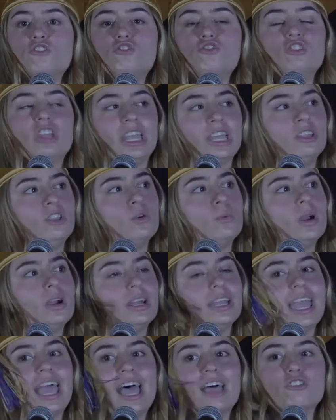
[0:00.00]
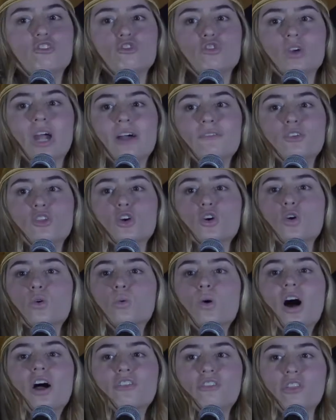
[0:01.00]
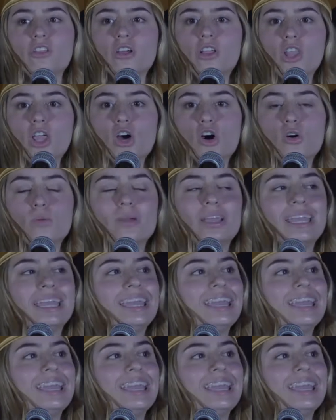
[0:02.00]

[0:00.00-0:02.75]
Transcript: January has traveled across the globe,